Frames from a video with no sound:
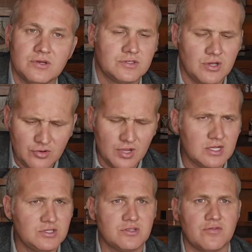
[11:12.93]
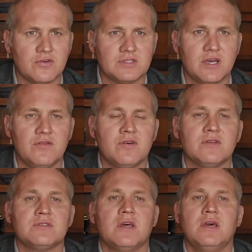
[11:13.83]
So who do you guys use for your cell
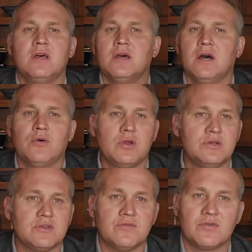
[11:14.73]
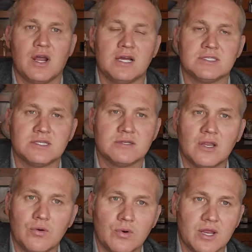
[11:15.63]
phones? Oh, we're using Verizon
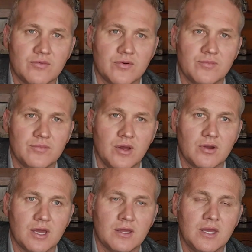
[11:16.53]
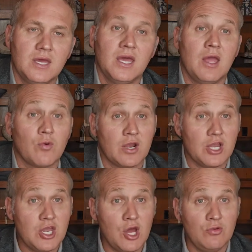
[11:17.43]
or whatever, okay? And we're going
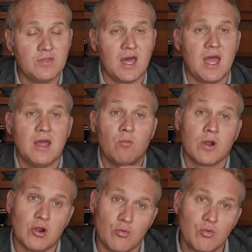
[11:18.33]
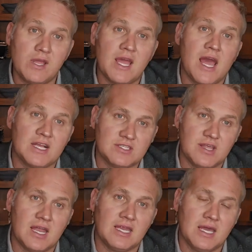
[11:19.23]
to note that, and we're going to rehash
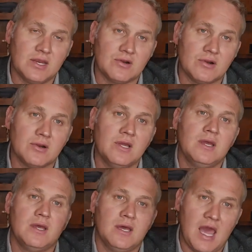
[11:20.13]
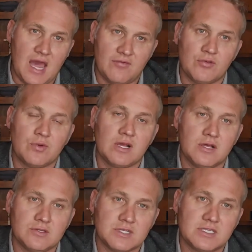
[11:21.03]
that later after we
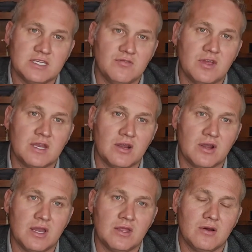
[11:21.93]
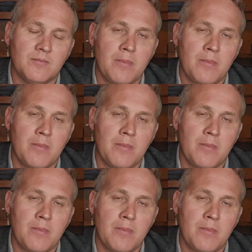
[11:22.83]
close the TV and internet deal.